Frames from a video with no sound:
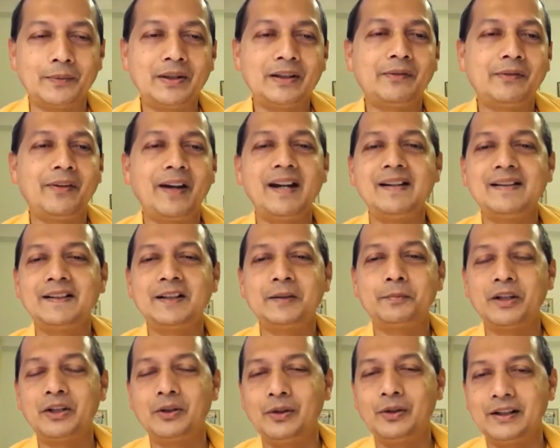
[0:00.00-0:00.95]
He finds
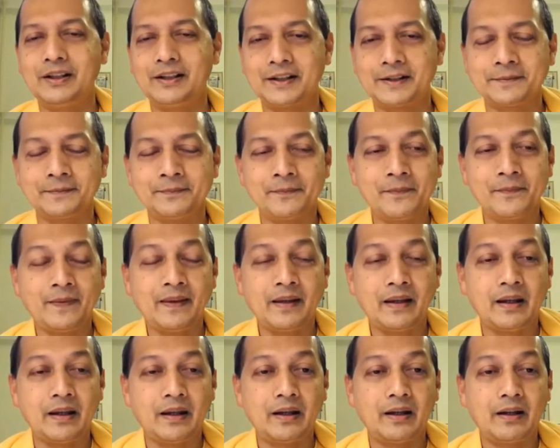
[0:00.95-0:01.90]
it peculiar.
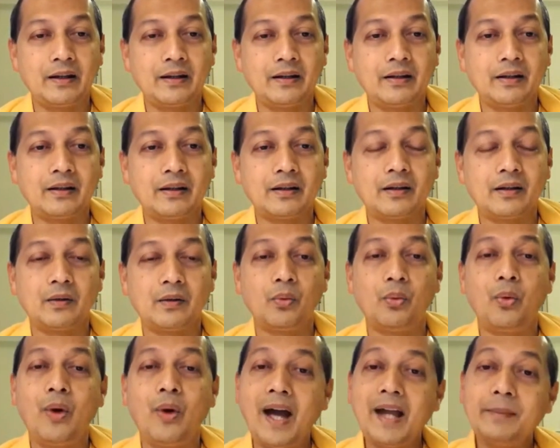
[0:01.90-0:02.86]

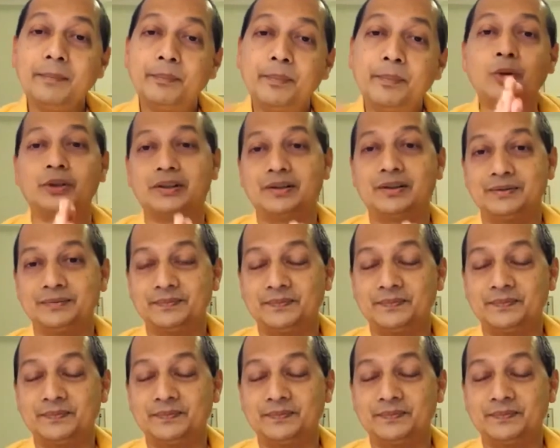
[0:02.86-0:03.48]
Why both?